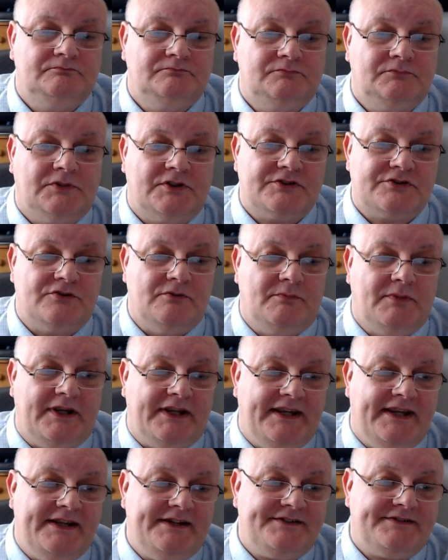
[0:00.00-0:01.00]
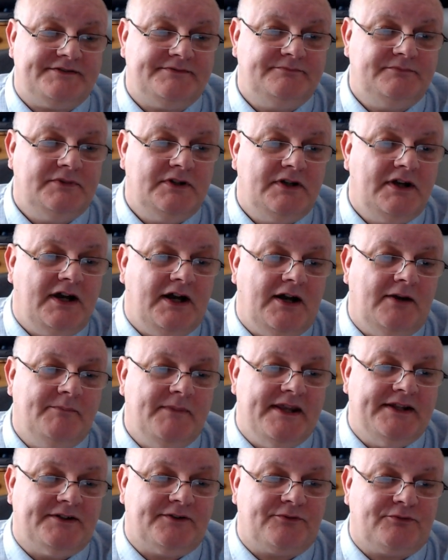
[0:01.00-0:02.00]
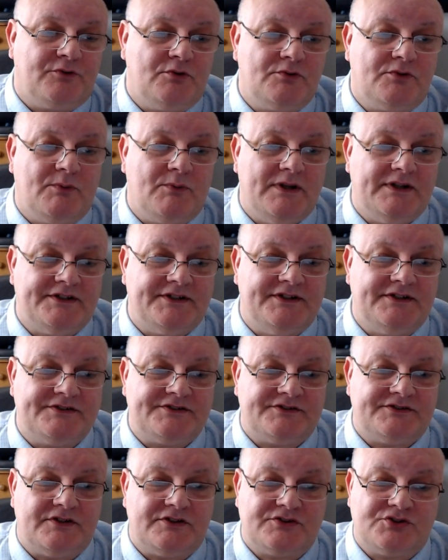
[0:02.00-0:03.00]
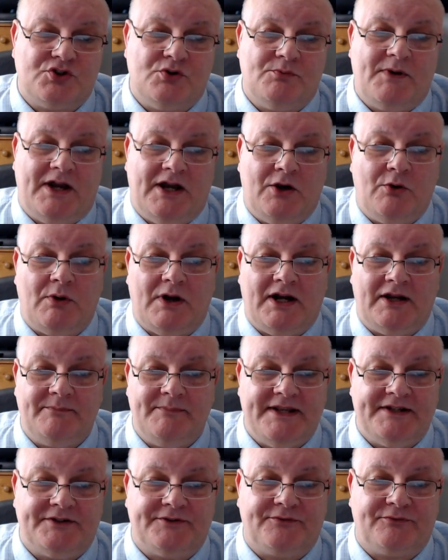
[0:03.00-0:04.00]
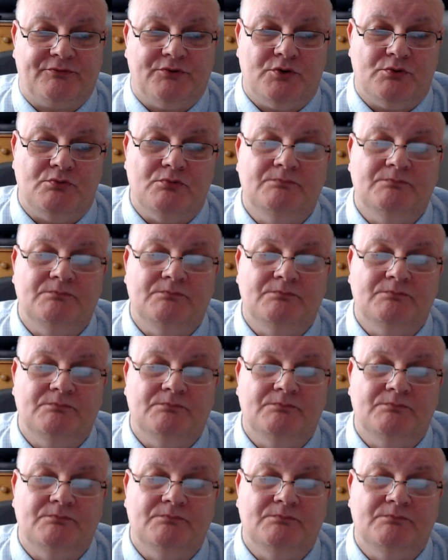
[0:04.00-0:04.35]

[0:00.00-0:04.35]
That's number 8, I made it through the wilderness, somehow I made it through.